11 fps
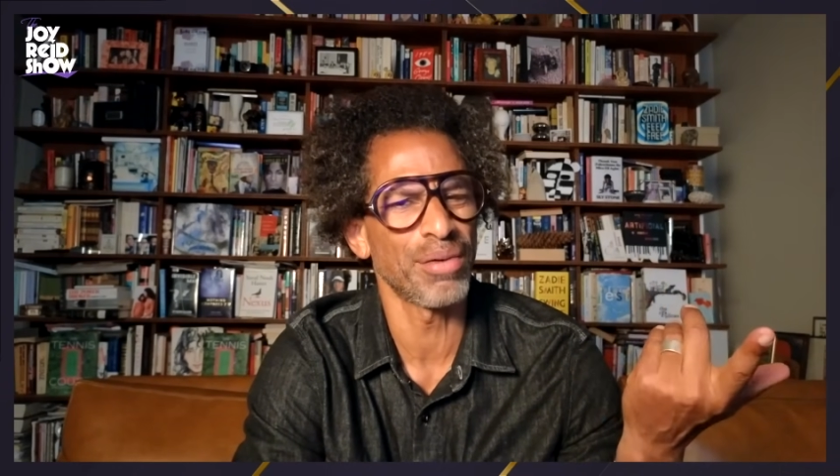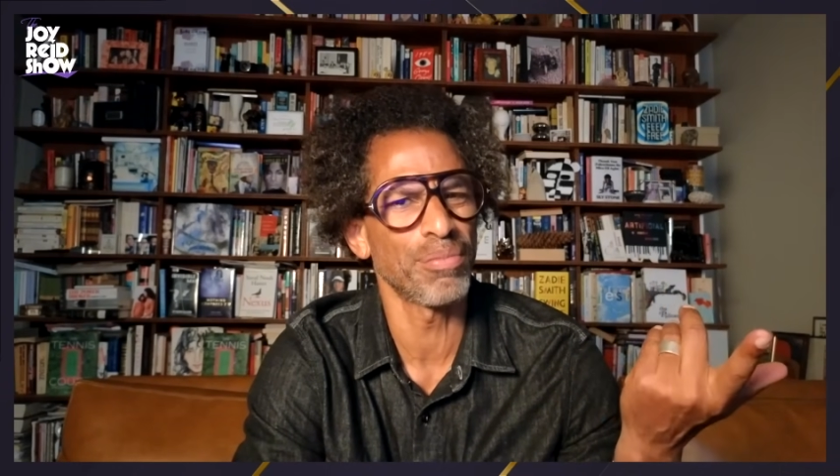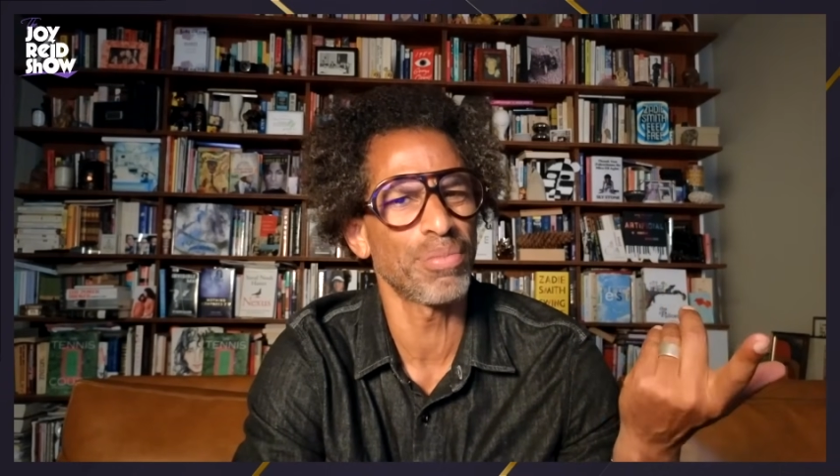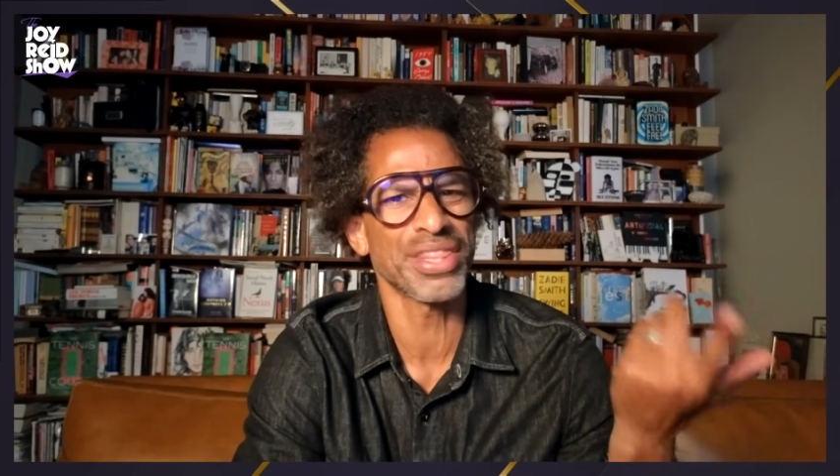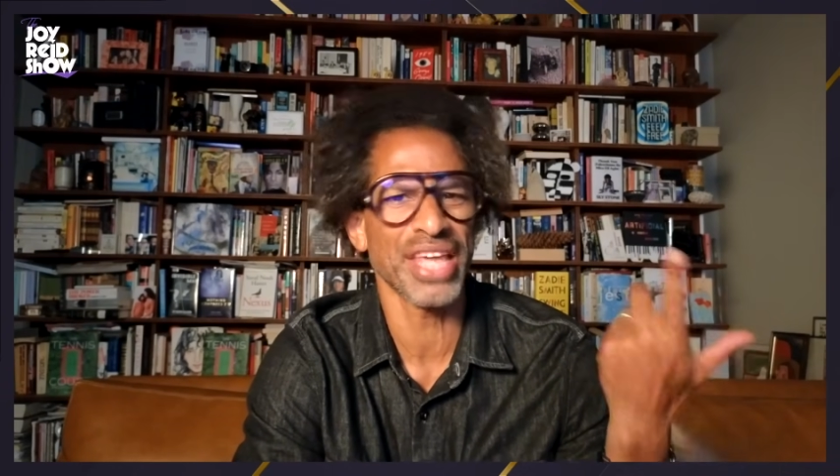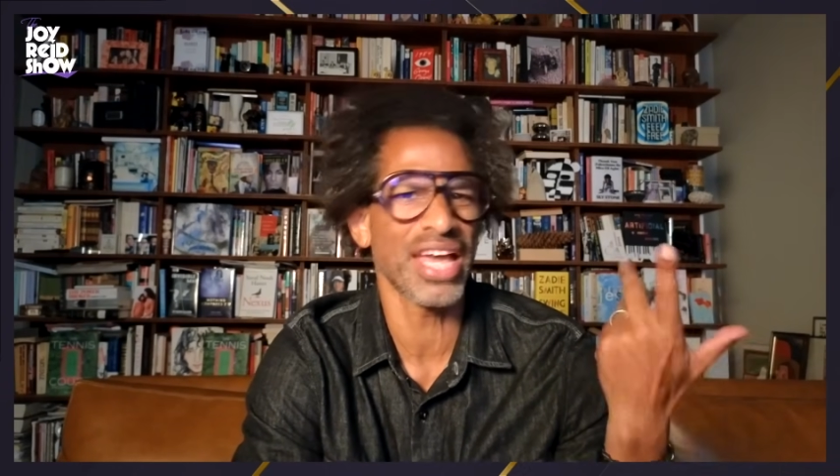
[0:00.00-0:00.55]

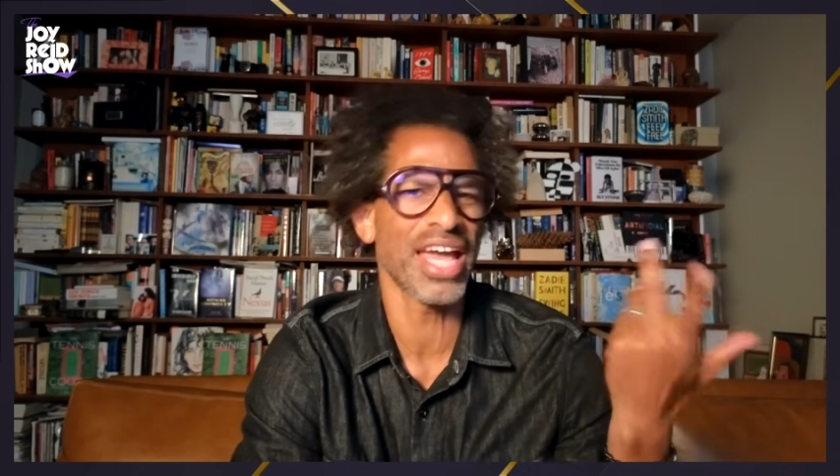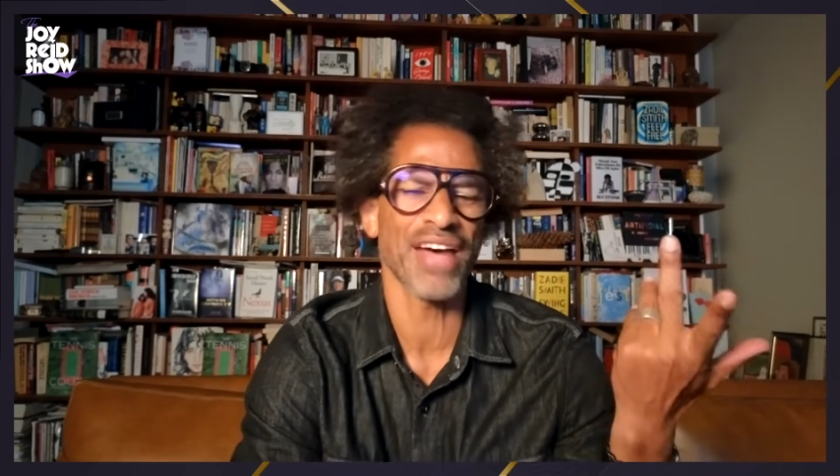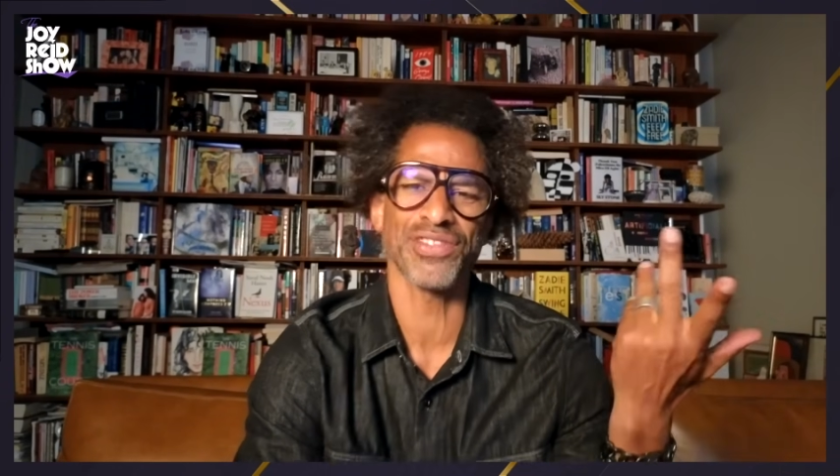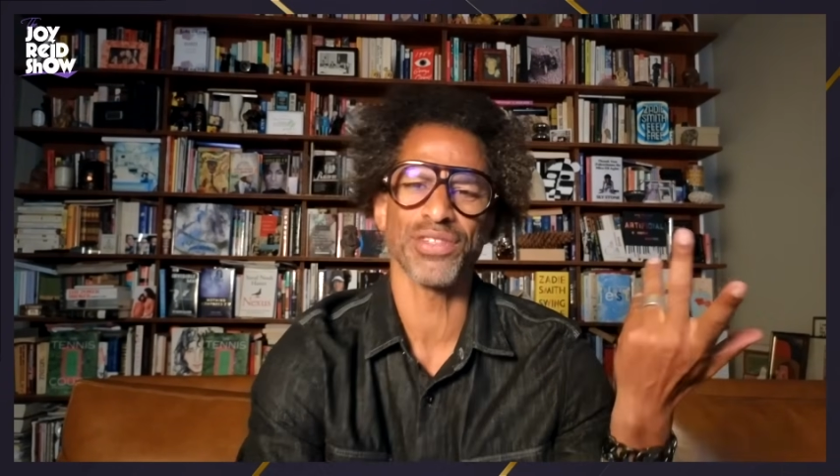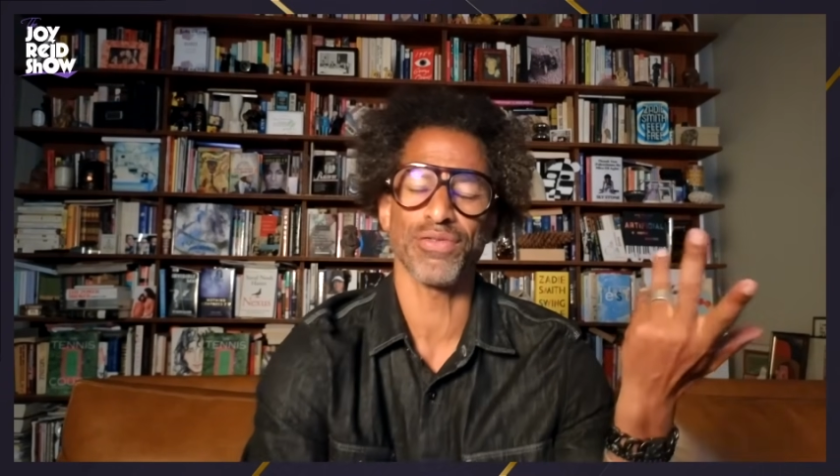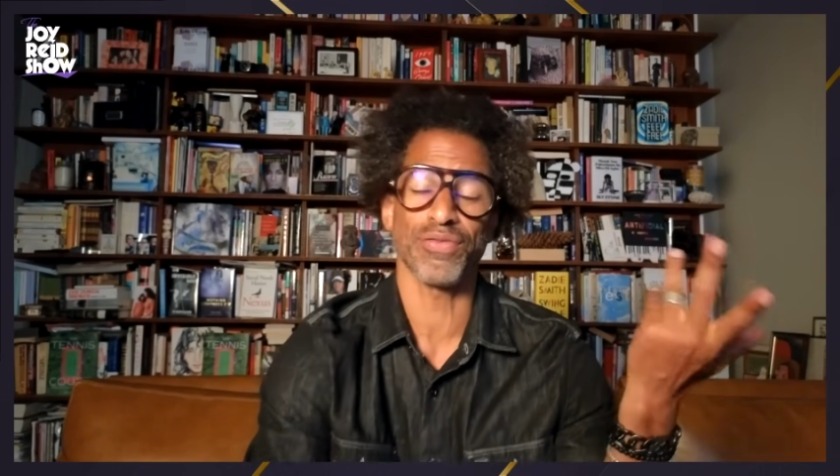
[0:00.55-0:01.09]
but they have
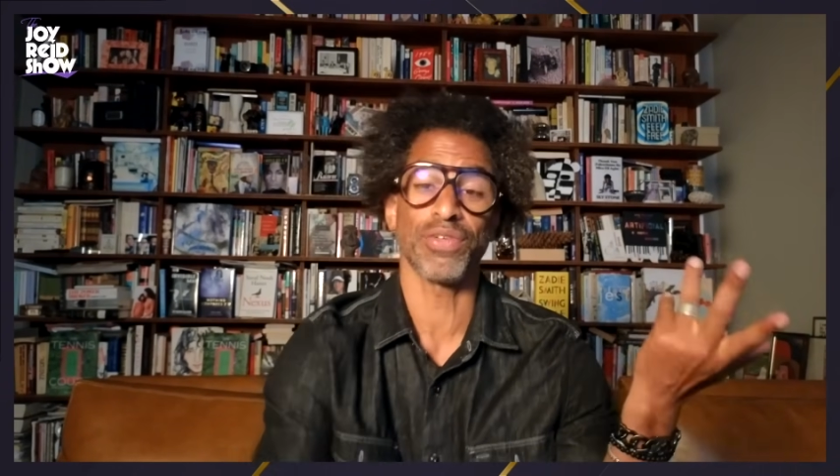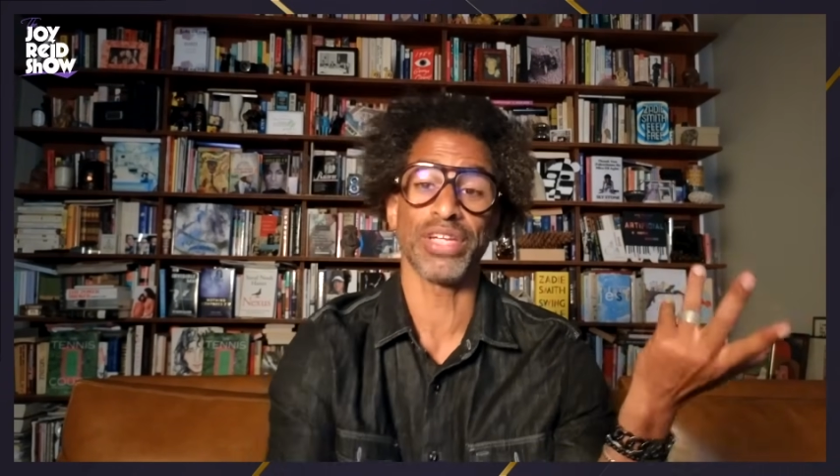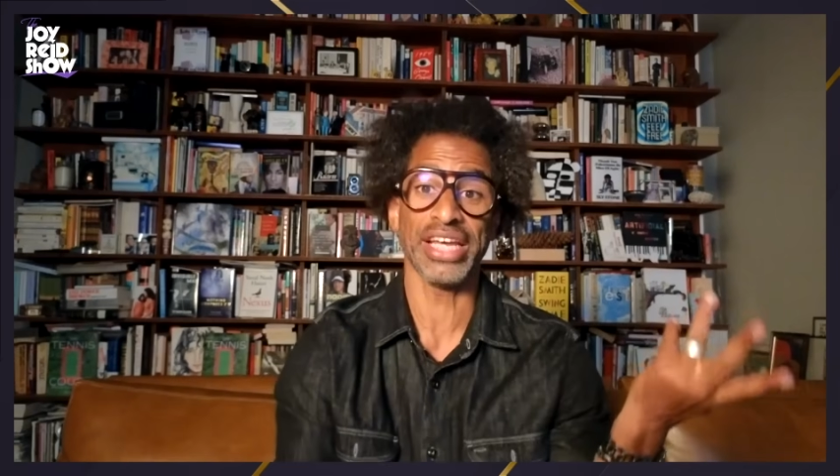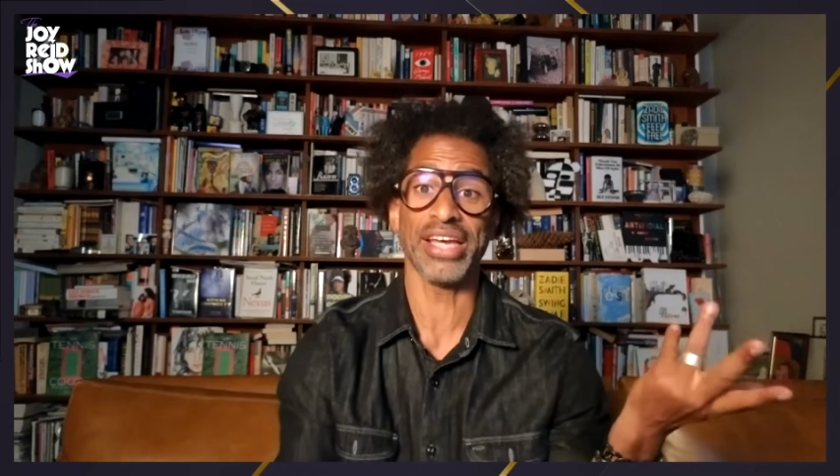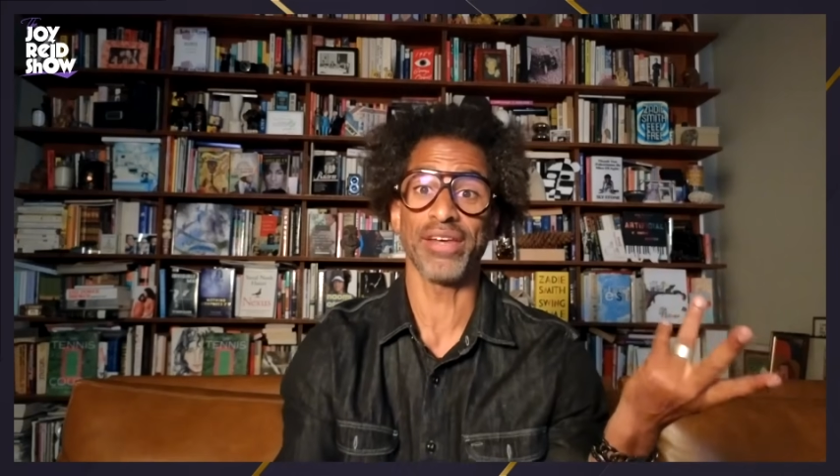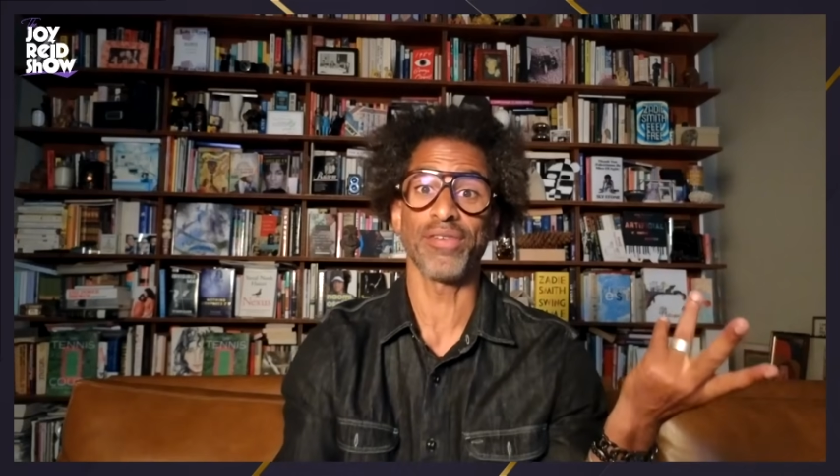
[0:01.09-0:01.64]
to
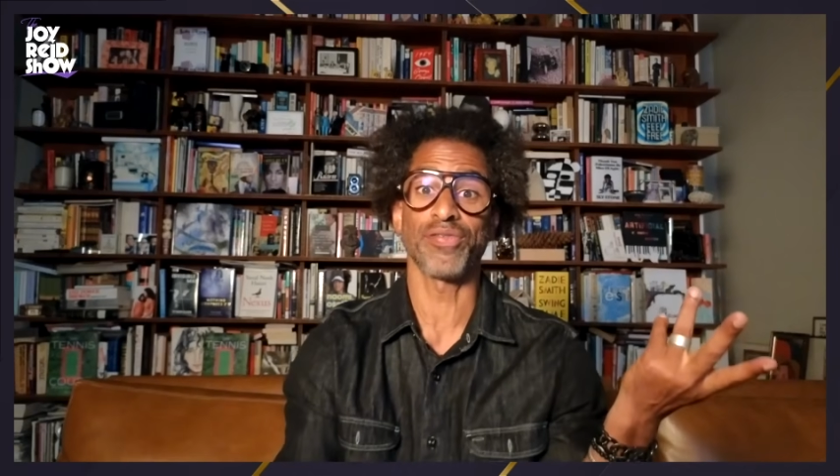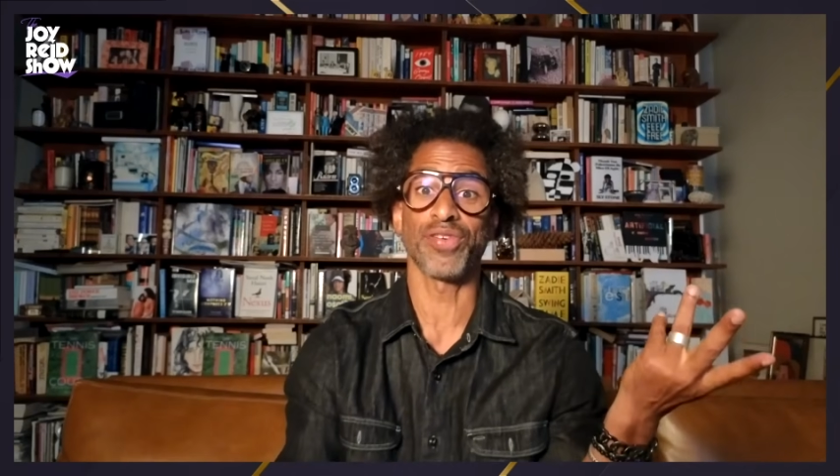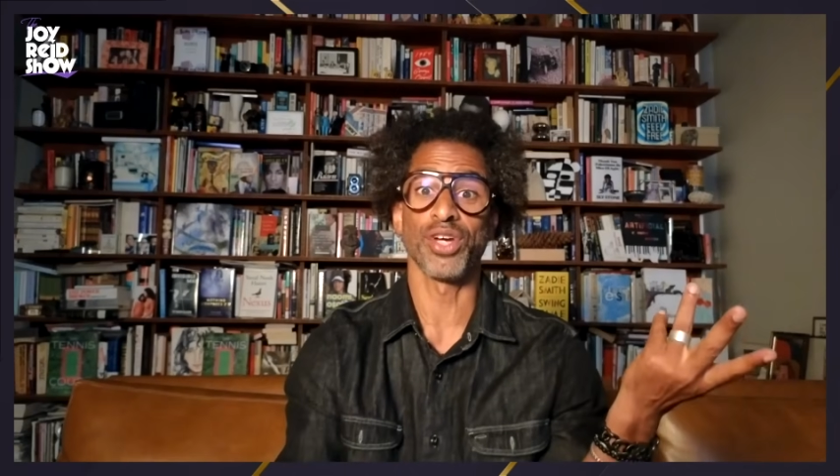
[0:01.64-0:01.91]
live